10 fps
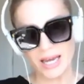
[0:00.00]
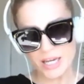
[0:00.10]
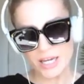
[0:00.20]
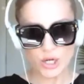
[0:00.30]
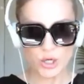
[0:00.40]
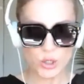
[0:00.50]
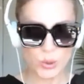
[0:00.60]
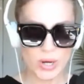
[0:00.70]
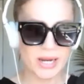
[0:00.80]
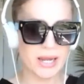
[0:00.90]
I
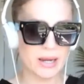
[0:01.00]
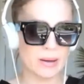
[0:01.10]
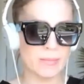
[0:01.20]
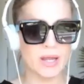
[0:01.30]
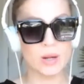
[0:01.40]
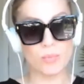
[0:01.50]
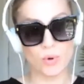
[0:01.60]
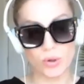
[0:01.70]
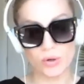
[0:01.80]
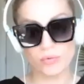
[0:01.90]
know I am a
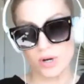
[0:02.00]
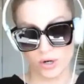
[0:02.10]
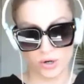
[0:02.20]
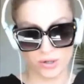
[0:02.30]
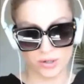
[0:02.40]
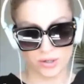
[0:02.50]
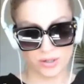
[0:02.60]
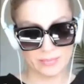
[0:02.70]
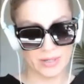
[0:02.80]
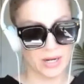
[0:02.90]
broken record,
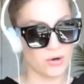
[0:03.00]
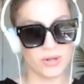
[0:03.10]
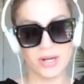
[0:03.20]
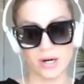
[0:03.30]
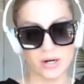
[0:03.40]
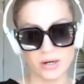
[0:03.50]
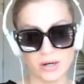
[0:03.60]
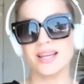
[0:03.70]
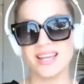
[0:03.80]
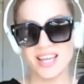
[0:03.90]
but I don't care.
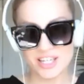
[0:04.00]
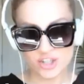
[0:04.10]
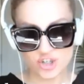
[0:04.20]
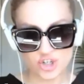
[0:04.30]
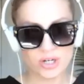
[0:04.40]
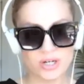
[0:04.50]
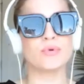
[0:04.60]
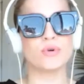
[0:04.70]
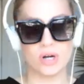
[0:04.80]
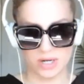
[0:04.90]
Kitsch
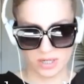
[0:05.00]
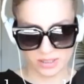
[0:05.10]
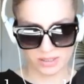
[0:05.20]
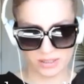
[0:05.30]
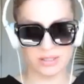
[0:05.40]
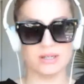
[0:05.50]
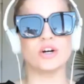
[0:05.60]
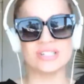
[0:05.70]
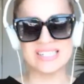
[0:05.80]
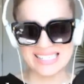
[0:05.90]
products
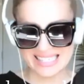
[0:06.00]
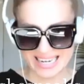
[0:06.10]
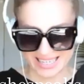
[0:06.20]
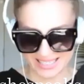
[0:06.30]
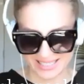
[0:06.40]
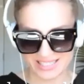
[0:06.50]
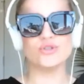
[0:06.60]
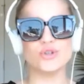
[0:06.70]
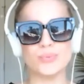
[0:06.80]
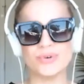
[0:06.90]
are designed
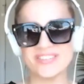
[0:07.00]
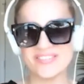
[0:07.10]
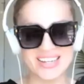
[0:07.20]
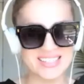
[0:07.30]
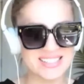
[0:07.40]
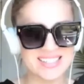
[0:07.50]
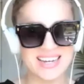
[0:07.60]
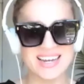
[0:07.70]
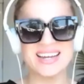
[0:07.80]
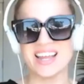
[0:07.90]
to prevent
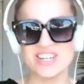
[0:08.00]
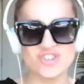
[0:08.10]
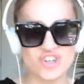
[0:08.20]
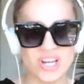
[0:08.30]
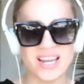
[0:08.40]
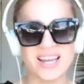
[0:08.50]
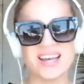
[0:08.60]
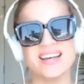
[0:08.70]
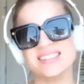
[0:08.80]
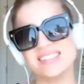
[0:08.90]
aging,